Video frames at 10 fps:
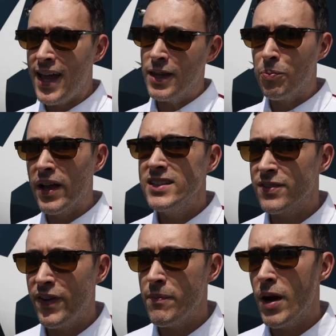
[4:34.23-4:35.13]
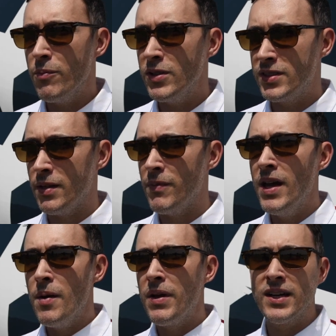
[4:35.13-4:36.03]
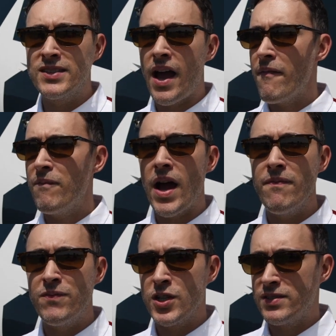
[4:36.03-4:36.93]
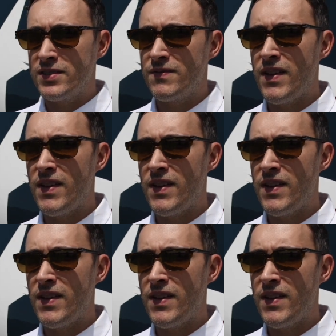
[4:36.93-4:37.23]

and the Planes of Fame Air Museum because I just